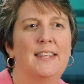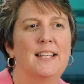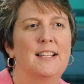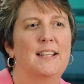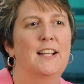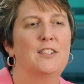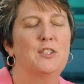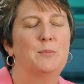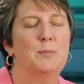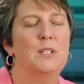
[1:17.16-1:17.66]

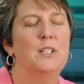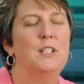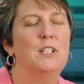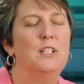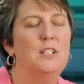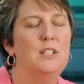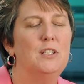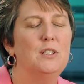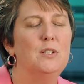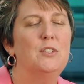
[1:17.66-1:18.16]
think that's made
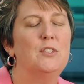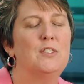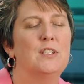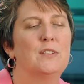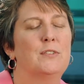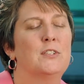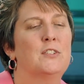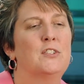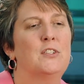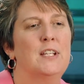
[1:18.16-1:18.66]
a huge
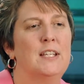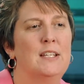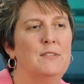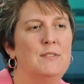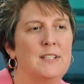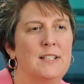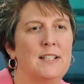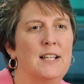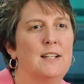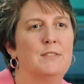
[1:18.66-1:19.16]
difference
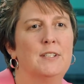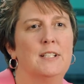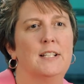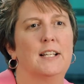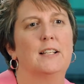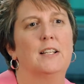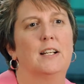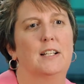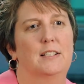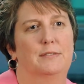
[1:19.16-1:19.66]
even in
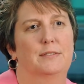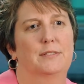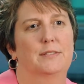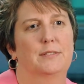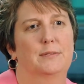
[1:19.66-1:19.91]
everyday life.